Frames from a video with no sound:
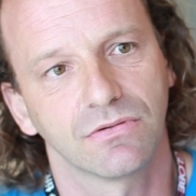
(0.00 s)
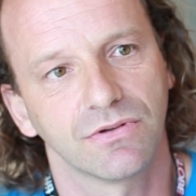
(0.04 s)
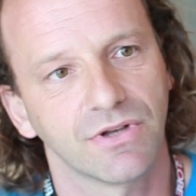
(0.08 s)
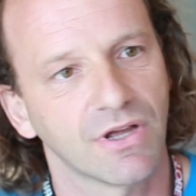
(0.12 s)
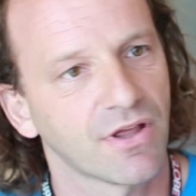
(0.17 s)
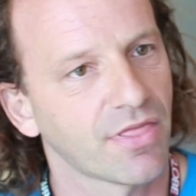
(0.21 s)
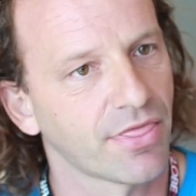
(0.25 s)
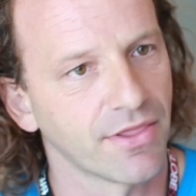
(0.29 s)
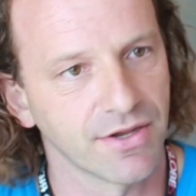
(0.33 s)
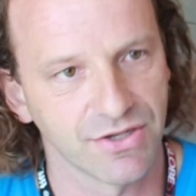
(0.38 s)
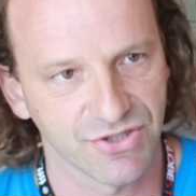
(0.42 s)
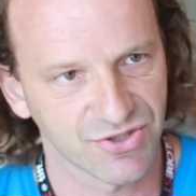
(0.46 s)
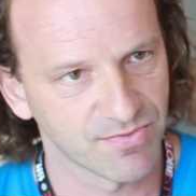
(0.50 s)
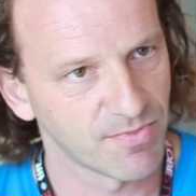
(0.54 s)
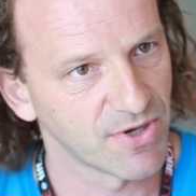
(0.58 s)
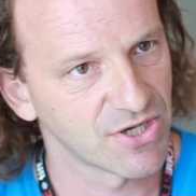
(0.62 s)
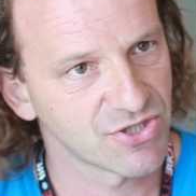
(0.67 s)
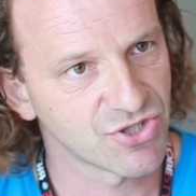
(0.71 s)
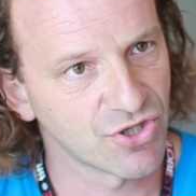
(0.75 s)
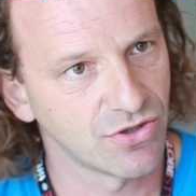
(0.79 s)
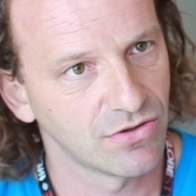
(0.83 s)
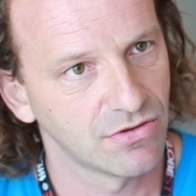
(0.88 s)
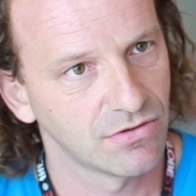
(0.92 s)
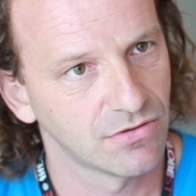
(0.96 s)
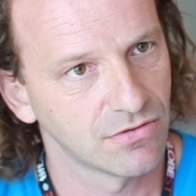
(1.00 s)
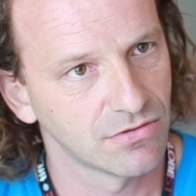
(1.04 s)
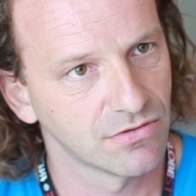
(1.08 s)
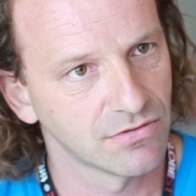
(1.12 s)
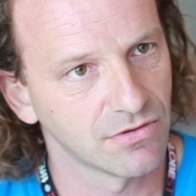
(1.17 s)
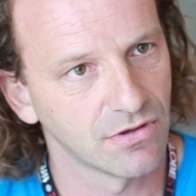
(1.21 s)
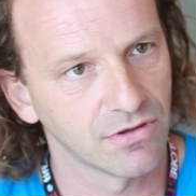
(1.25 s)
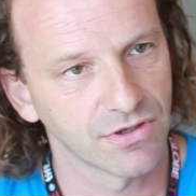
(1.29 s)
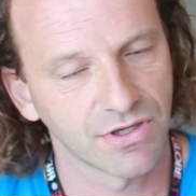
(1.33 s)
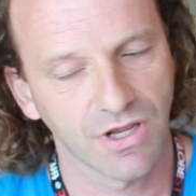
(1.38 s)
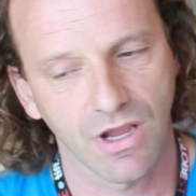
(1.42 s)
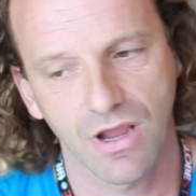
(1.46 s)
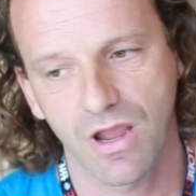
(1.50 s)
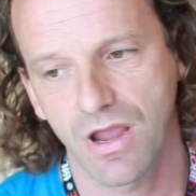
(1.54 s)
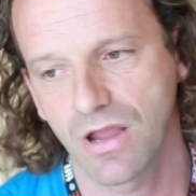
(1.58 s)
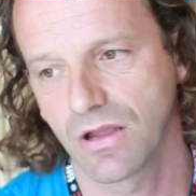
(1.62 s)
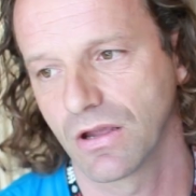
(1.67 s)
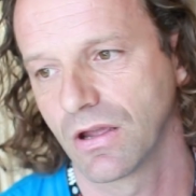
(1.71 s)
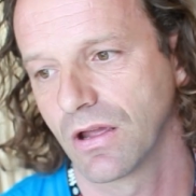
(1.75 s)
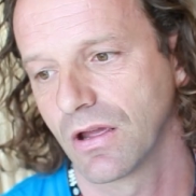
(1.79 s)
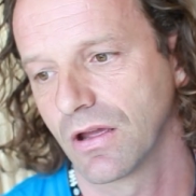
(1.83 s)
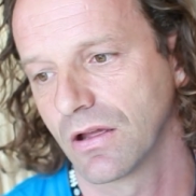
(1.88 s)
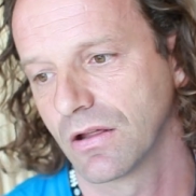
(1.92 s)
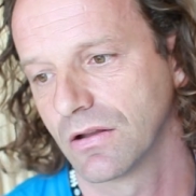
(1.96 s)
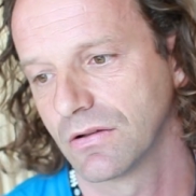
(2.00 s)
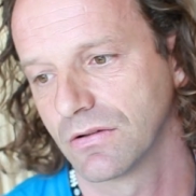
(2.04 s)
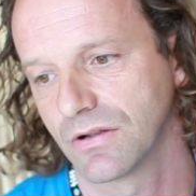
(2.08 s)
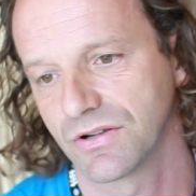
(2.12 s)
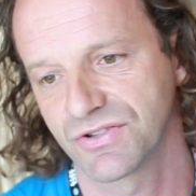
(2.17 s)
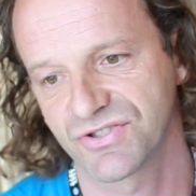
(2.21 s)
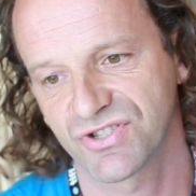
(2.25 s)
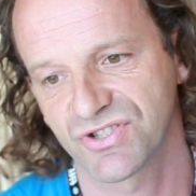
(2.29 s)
nothing special, okay? And I